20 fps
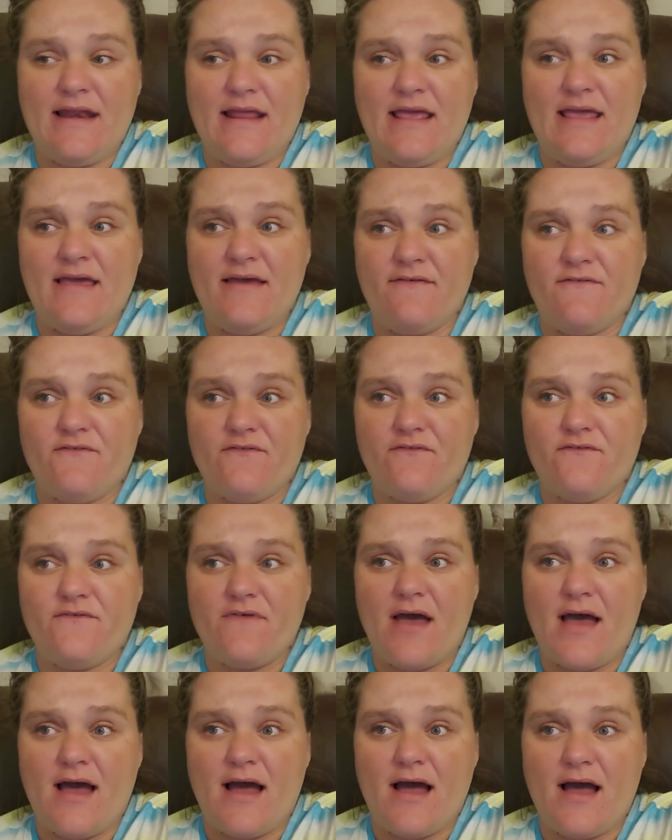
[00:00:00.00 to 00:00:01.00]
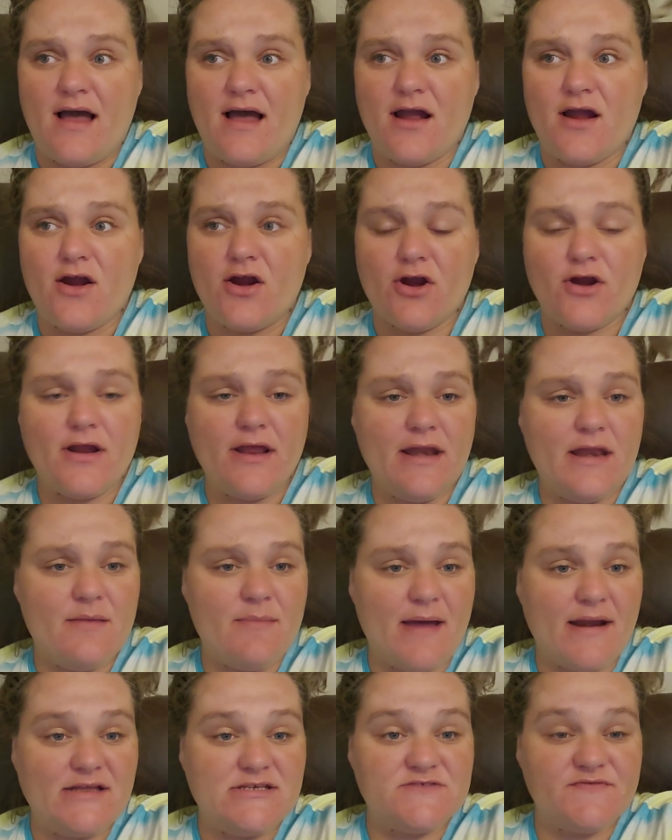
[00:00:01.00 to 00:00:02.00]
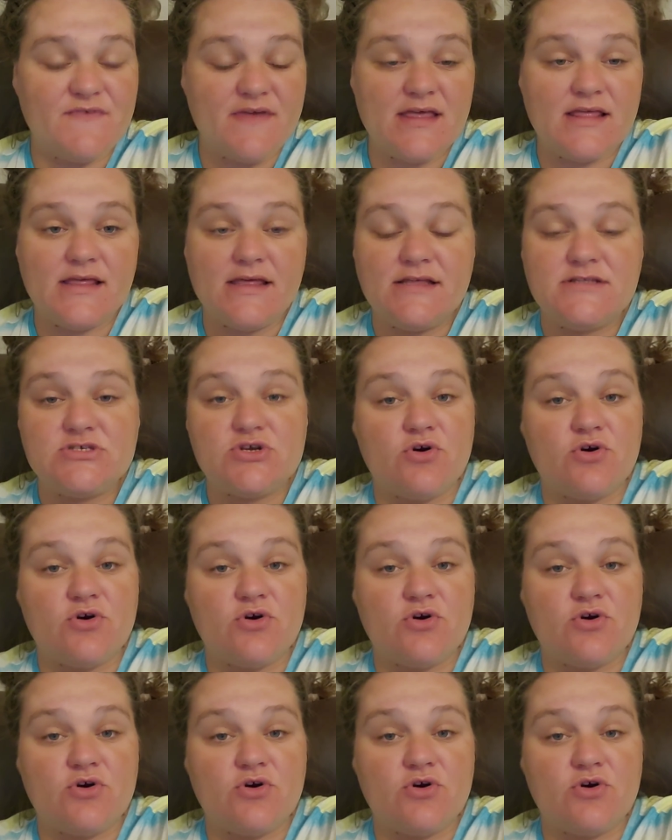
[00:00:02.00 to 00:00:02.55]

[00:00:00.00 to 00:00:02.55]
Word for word: if I hurt anybody's feelings